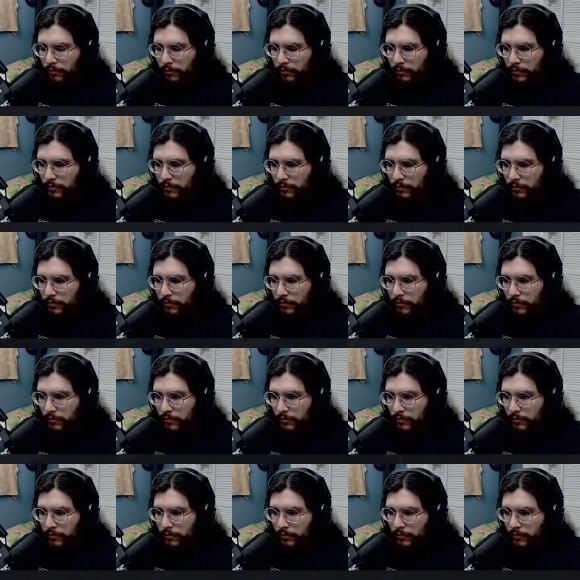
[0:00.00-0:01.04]

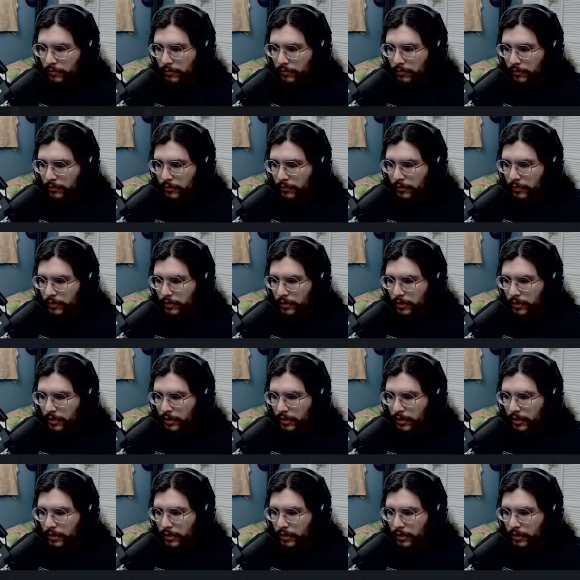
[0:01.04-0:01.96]
(silence)